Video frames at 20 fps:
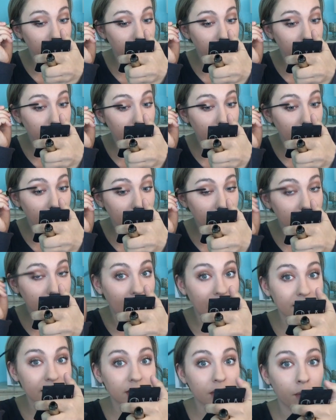But,
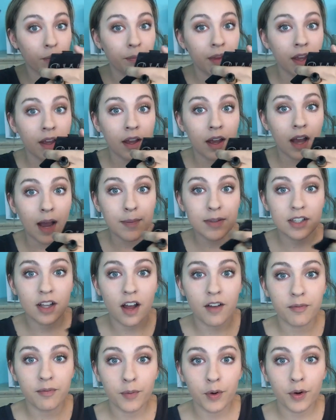yeah, so I'm a
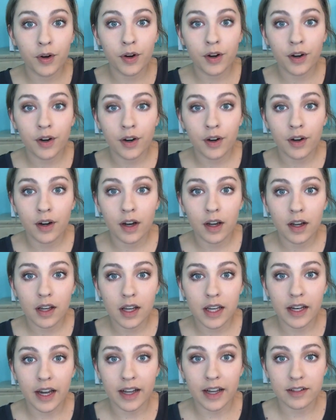sophomore
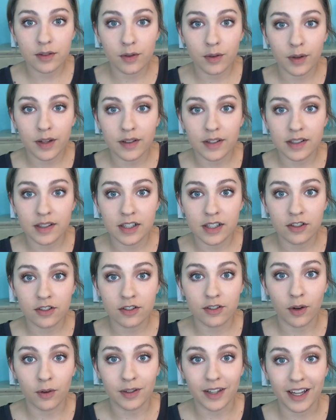in high school, and the seniors
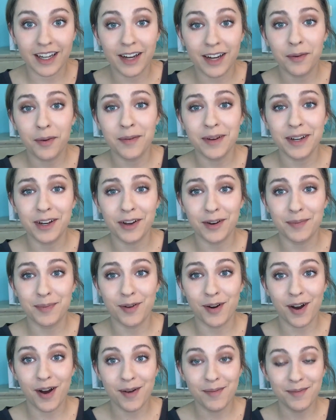don't like it when we go to
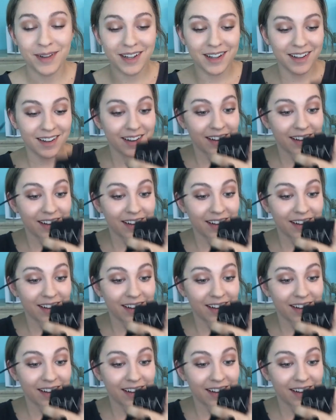prom.